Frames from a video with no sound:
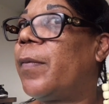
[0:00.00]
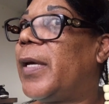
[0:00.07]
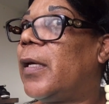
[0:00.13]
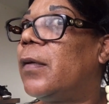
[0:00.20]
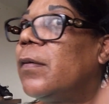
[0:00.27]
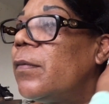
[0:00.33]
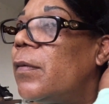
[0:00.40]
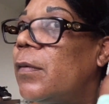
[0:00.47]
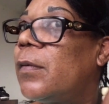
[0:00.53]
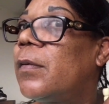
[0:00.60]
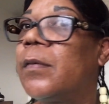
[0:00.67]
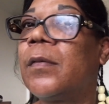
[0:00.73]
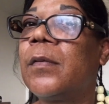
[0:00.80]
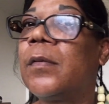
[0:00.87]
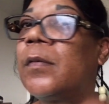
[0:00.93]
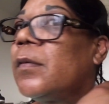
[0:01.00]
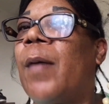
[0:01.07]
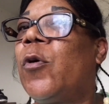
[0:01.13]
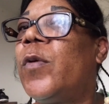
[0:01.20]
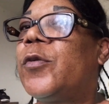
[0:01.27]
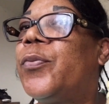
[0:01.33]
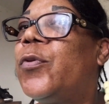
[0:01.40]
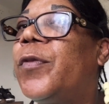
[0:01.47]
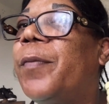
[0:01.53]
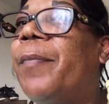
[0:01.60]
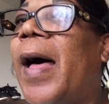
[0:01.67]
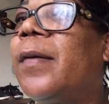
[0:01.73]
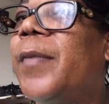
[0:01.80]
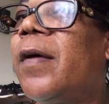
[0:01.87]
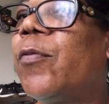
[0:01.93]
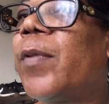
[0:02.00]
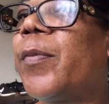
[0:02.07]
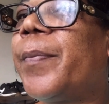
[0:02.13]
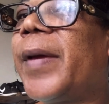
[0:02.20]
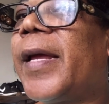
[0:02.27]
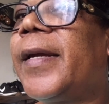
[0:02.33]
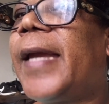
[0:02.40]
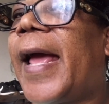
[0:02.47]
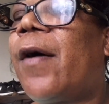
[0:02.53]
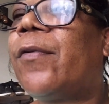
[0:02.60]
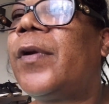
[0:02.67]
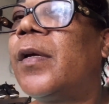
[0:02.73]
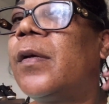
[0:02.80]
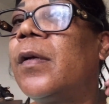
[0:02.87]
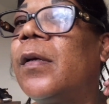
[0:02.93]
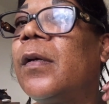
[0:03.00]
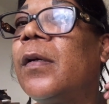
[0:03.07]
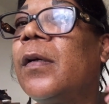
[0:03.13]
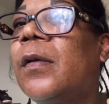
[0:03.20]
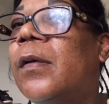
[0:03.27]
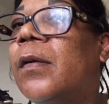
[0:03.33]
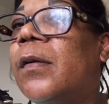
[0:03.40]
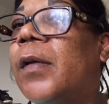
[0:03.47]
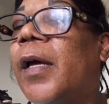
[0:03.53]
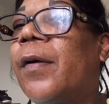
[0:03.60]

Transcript: and then wrap the rubber band around the bead.